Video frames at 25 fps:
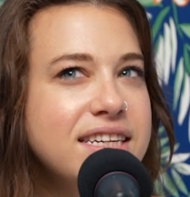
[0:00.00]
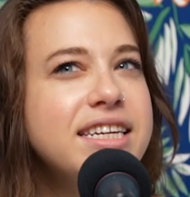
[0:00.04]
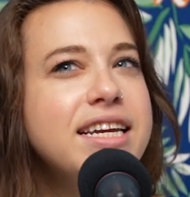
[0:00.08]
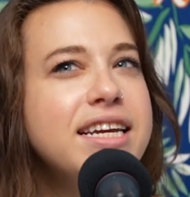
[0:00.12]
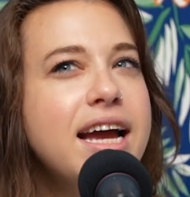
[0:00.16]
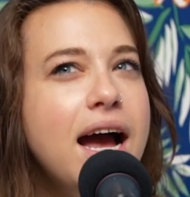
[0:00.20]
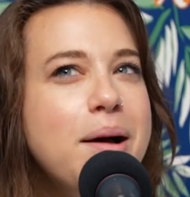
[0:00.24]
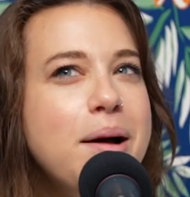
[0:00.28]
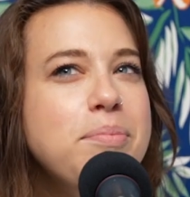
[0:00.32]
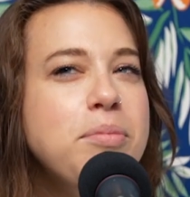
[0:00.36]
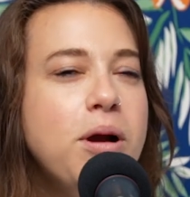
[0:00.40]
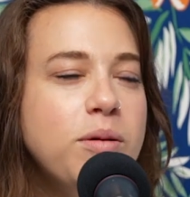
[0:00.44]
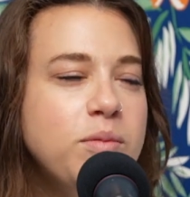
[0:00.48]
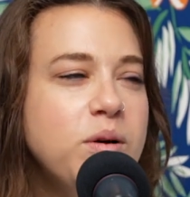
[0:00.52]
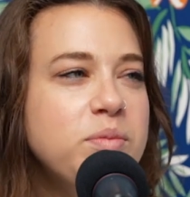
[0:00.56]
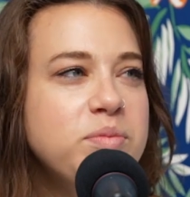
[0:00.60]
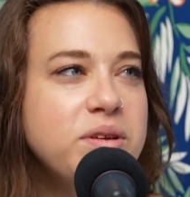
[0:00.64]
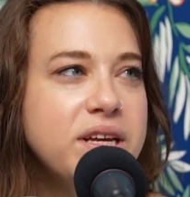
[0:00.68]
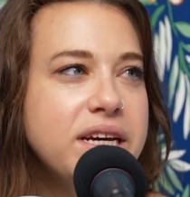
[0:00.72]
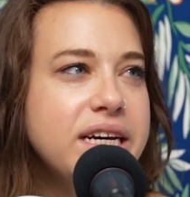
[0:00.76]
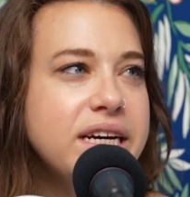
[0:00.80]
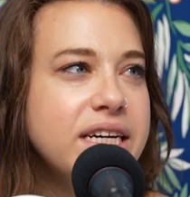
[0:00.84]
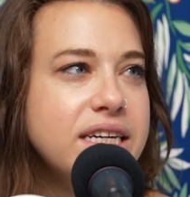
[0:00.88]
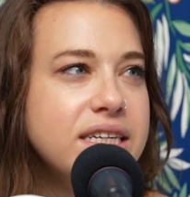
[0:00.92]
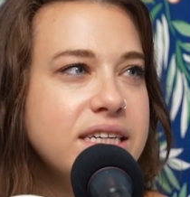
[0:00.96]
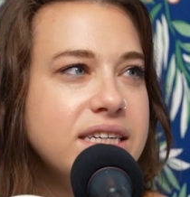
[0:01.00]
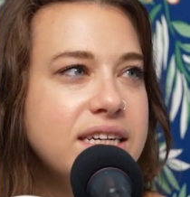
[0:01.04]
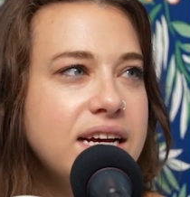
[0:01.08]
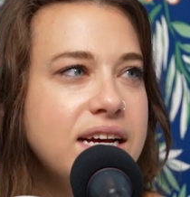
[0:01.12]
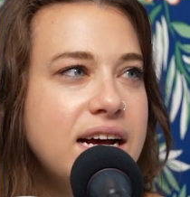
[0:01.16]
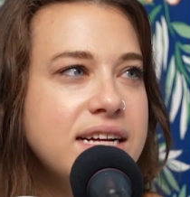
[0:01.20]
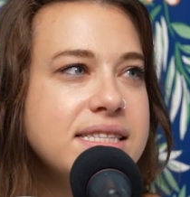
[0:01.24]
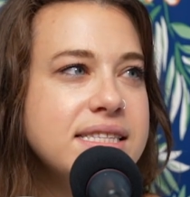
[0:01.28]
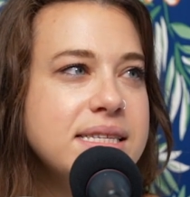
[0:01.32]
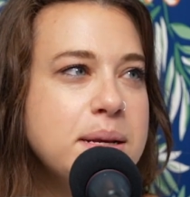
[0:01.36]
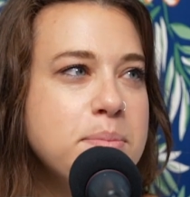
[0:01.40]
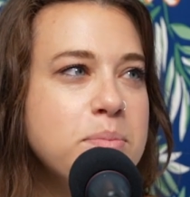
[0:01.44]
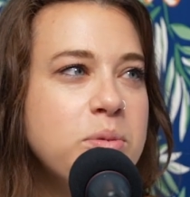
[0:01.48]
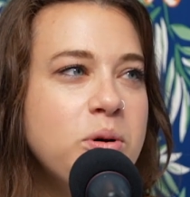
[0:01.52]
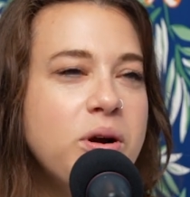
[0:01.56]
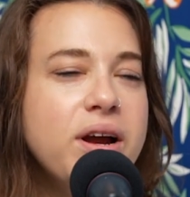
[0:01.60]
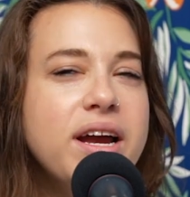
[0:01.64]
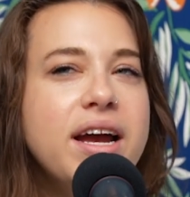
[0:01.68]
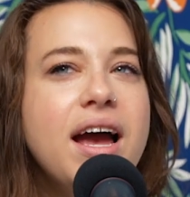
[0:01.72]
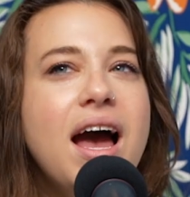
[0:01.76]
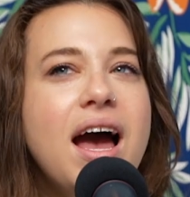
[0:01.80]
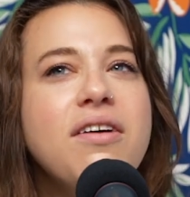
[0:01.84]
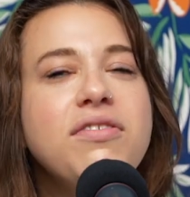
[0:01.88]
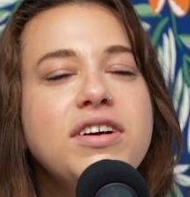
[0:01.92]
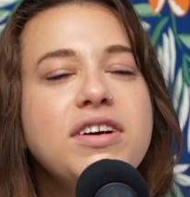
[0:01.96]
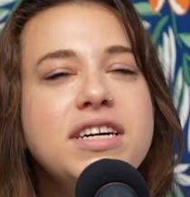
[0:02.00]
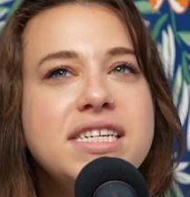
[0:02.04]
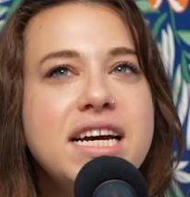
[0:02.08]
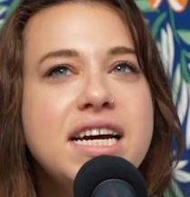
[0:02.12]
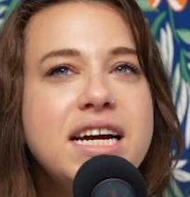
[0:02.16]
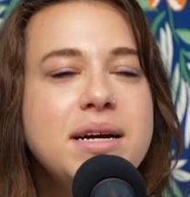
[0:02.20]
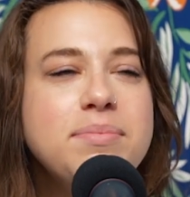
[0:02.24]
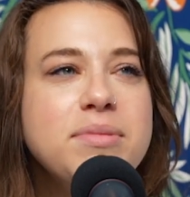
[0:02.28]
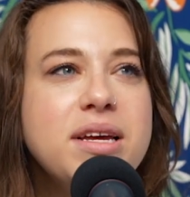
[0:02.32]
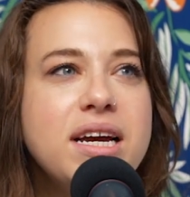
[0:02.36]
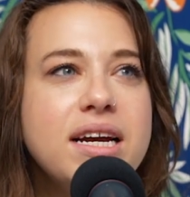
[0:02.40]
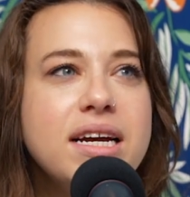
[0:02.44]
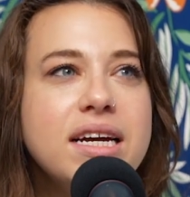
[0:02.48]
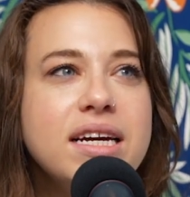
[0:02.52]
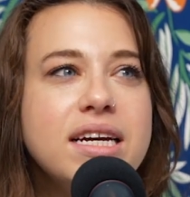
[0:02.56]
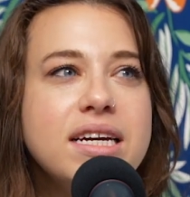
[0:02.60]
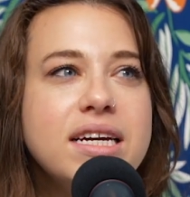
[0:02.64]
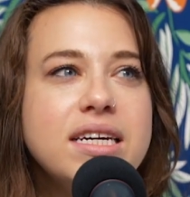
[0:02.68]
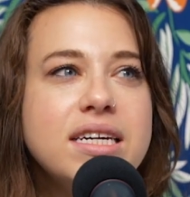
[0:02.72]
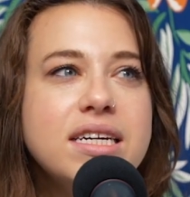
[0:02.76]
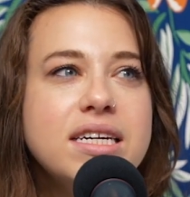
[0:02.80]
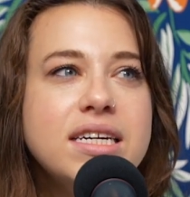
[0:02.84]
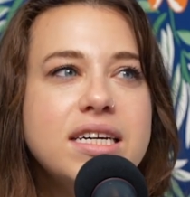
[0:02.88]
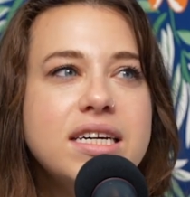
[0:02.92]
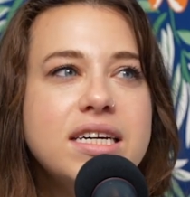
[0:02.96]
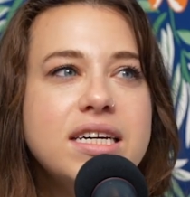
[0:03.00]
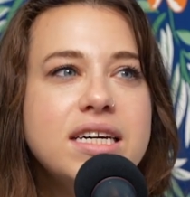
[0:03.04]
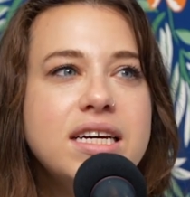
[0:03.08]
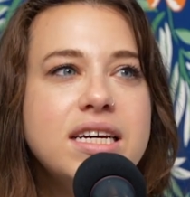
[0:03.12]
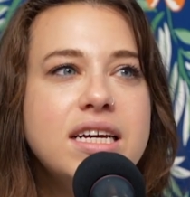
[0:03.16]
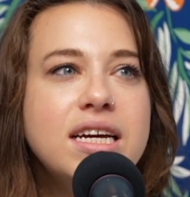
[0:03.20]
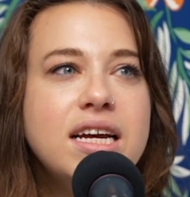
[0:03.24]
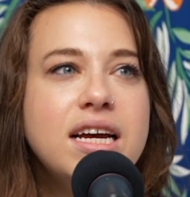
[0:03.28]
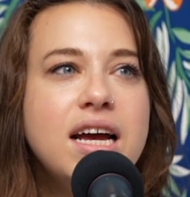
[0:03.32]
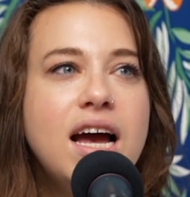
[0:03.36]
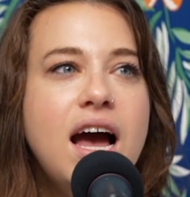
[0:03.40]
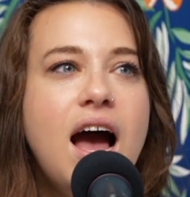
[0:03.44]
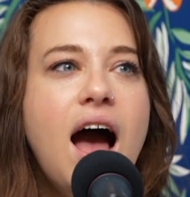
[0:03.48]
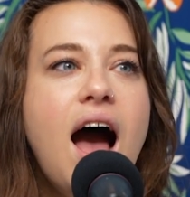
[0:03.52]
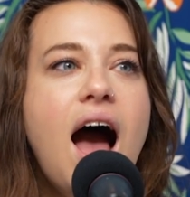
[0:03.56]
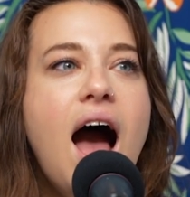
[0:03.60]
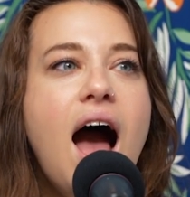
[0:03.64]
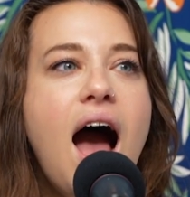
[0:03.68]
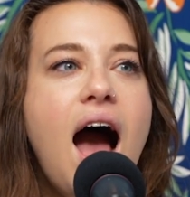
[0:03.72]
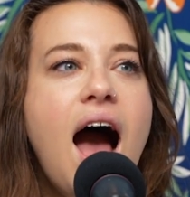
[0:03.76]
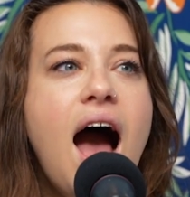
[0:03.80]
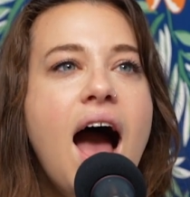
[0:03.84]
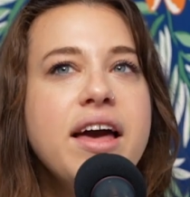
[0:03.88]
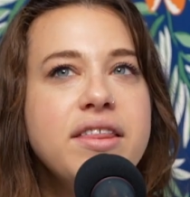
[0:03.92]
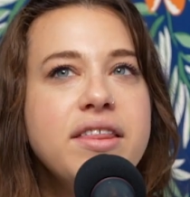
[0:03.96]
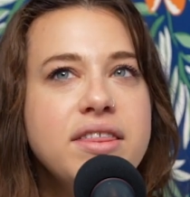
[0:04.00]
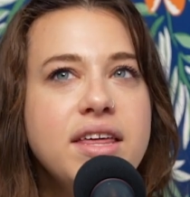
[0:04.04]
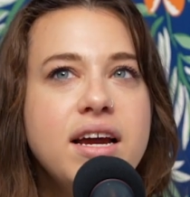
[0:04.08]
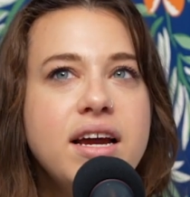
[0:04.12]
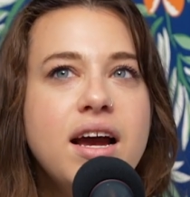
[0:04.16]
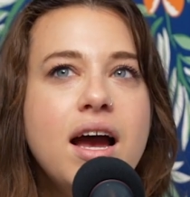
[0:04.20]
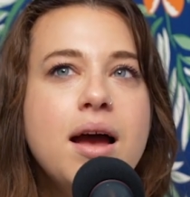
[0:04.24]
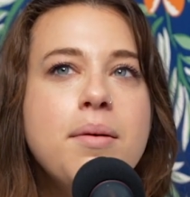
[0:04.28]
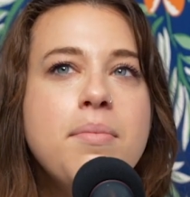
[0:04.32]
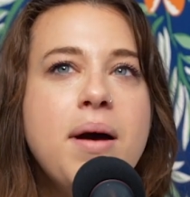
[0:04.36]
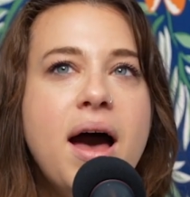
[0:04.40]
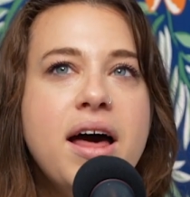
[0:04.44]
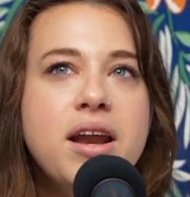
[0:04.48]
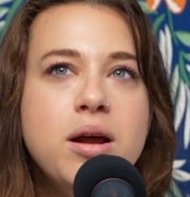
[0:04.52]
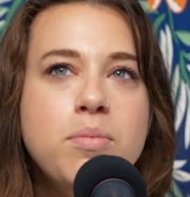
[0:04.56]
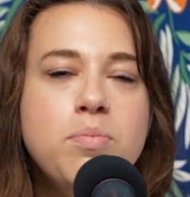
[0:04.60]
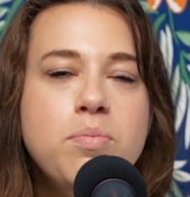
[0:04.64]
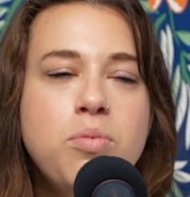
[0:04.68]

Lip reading: Yeah, probably at some point. Every time, like, I think I'm at a